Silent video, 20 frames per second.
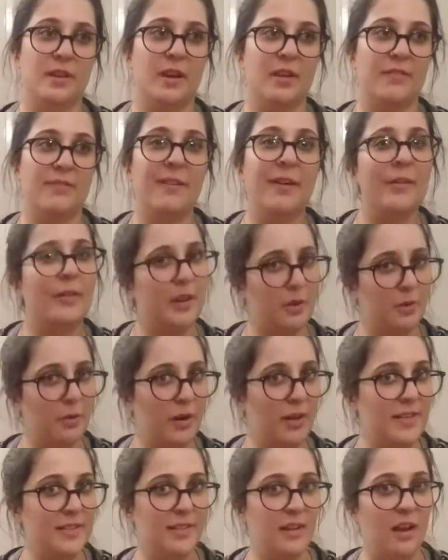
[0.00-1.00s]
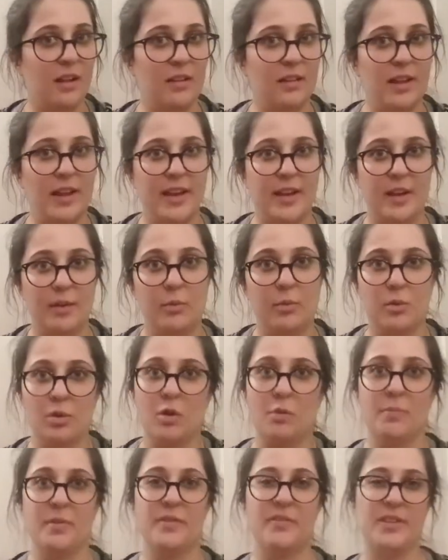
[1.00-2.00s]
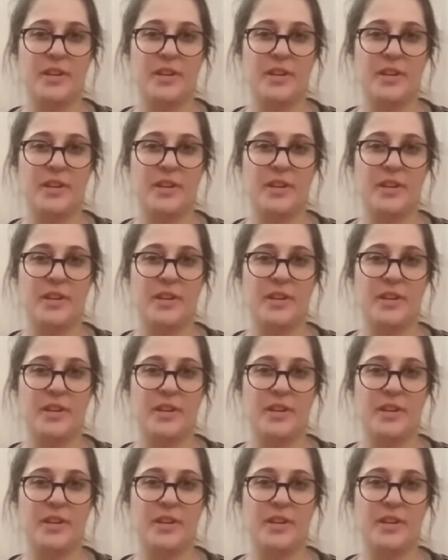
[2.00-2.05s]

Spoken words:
I found it quite dull, and I will not be